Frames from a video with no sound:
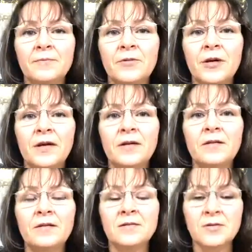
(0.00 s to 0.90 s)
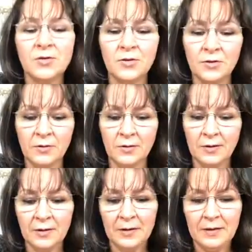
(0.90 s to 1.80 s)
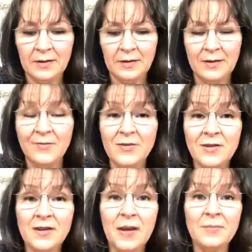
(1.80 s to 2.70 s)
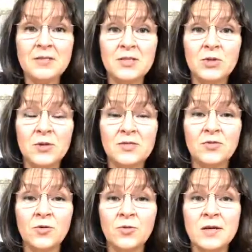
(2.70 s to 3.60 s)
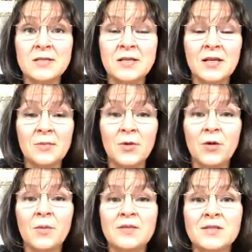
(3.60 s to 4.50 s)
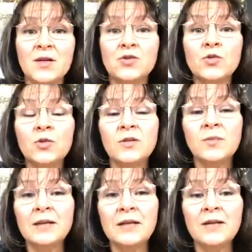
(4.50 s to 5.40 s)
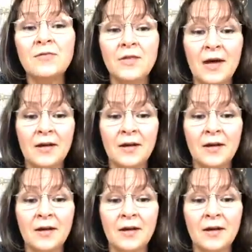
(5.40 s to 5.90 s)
Okay, so everything happens to us for a reason and a purpose, and I truly believe that.